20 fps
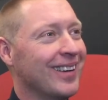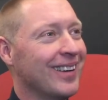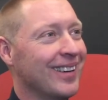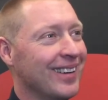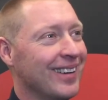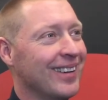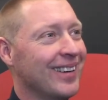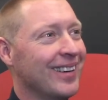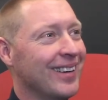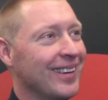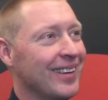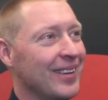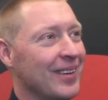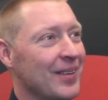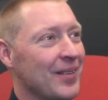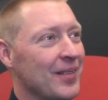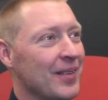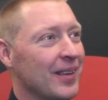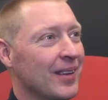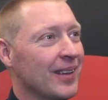Where's home for
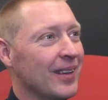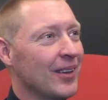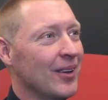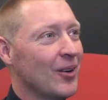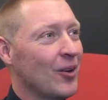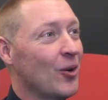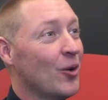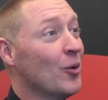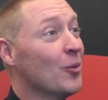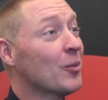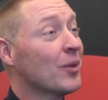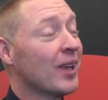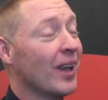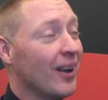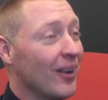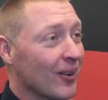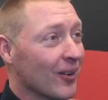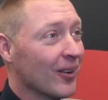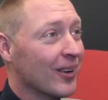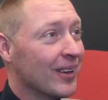you? home
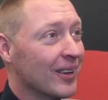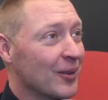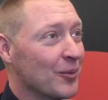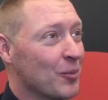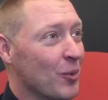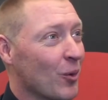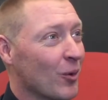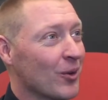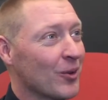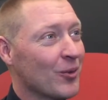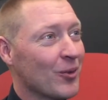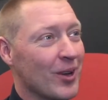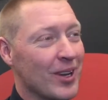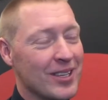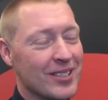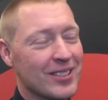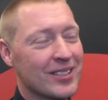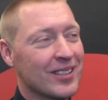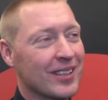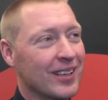Calgary, born and
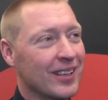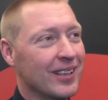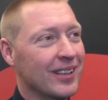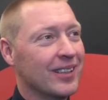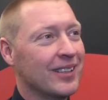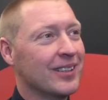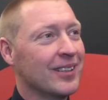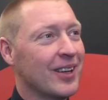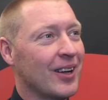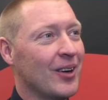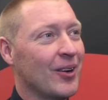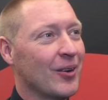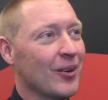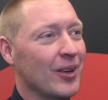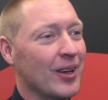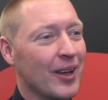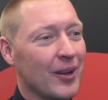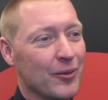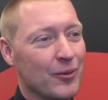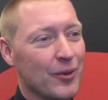raised uh, in
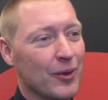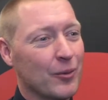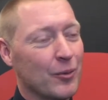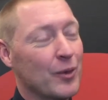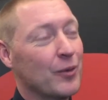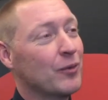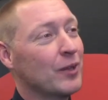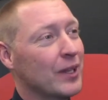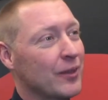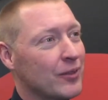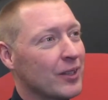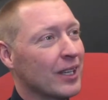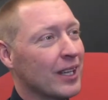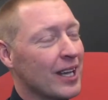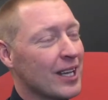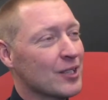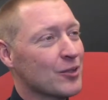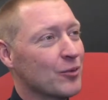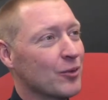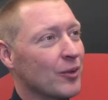Calgary. I've, we've lived the
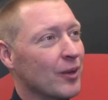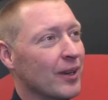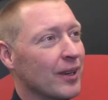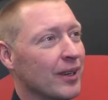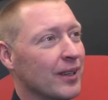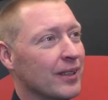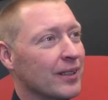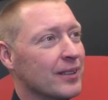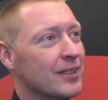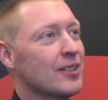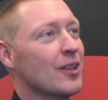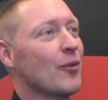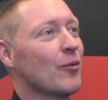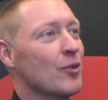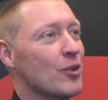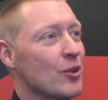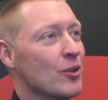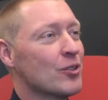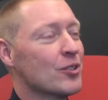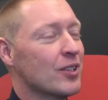last uh,
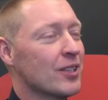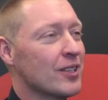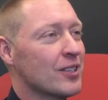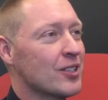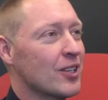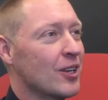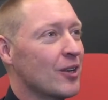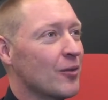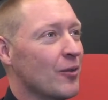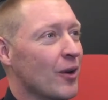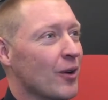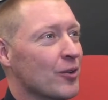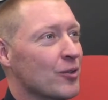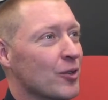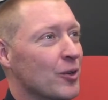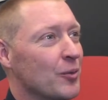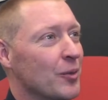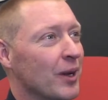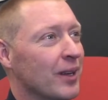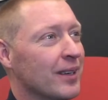several years in the city of
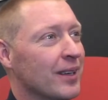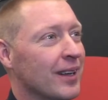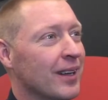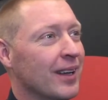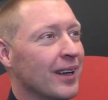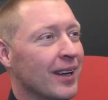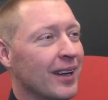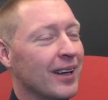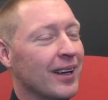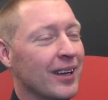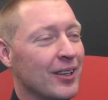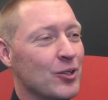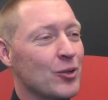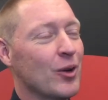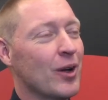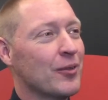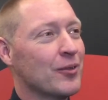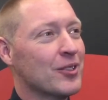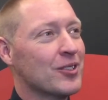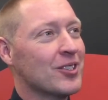Airdrie, but uh, I do
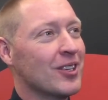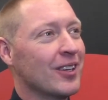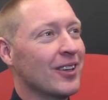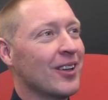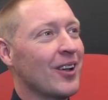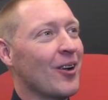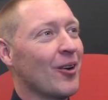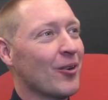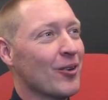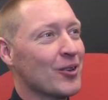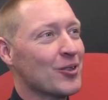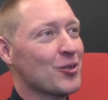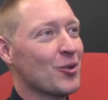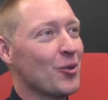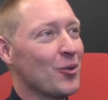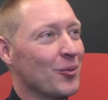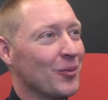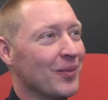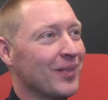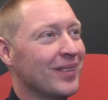have to say Calgary is home.